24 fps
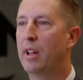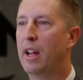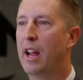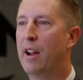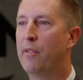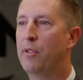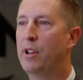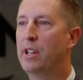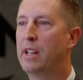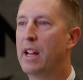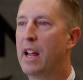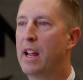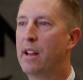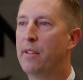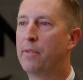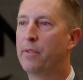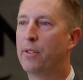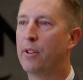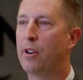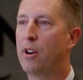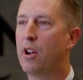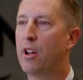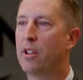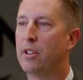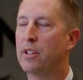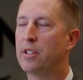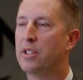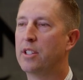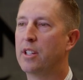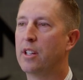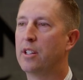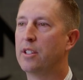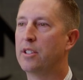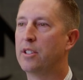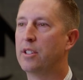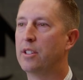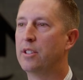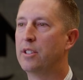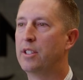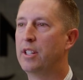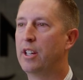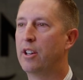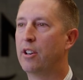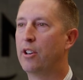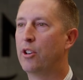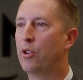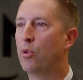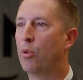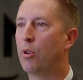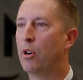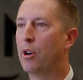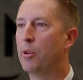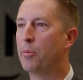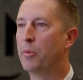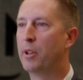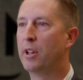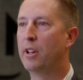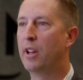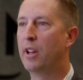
every day for all the citizens here in Orem